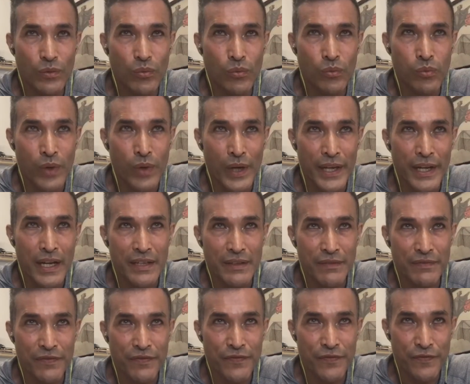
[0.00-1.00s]
When
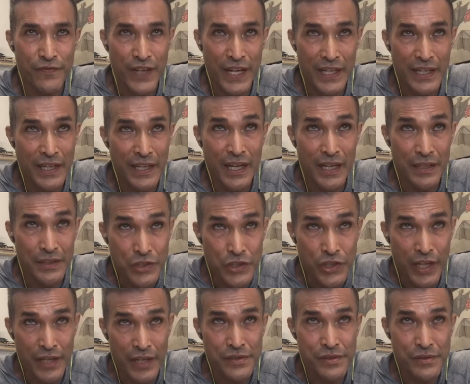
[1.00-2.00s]
I finally got the
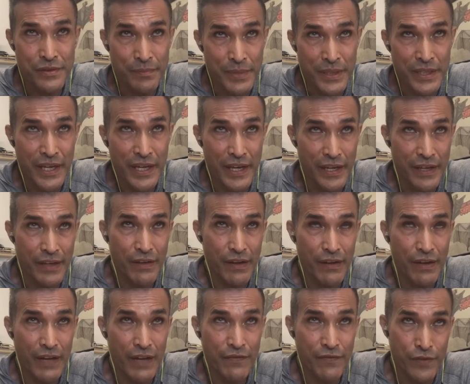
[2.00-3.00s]
chance to be
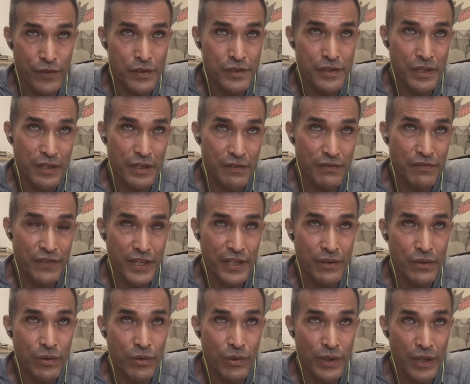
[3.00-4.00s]
at first a fight
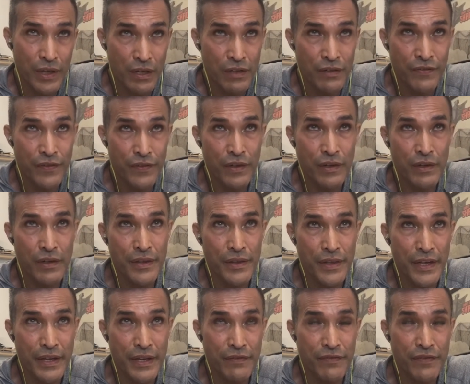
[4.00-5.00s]
choreographer and
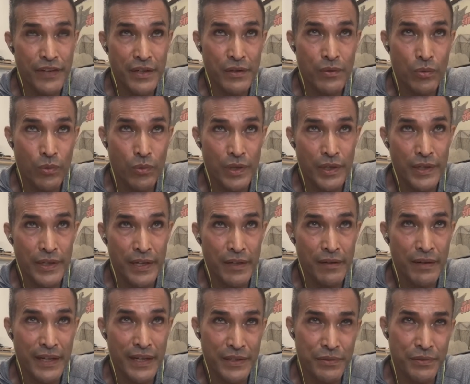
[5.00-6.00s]
then a fight coordinator,
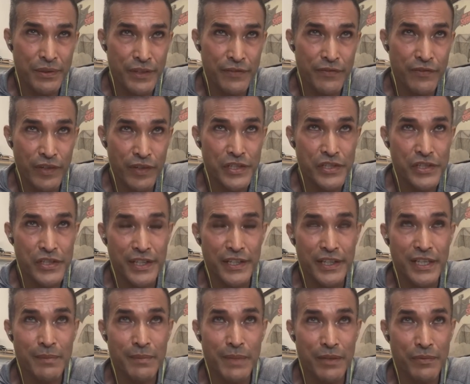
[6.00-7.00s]
I do differentiate
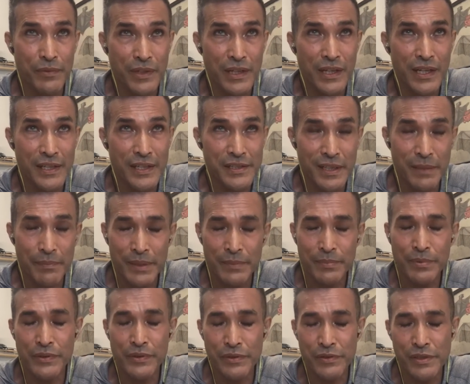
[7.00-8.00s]
them. I realize that
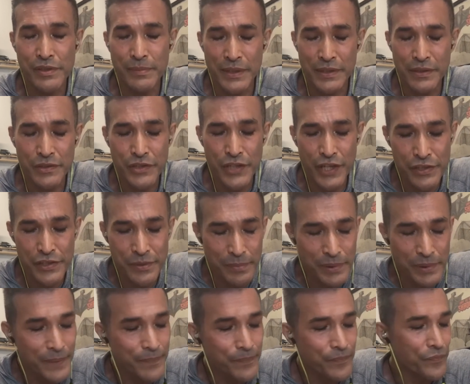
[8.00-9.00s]
people use them interchangeably.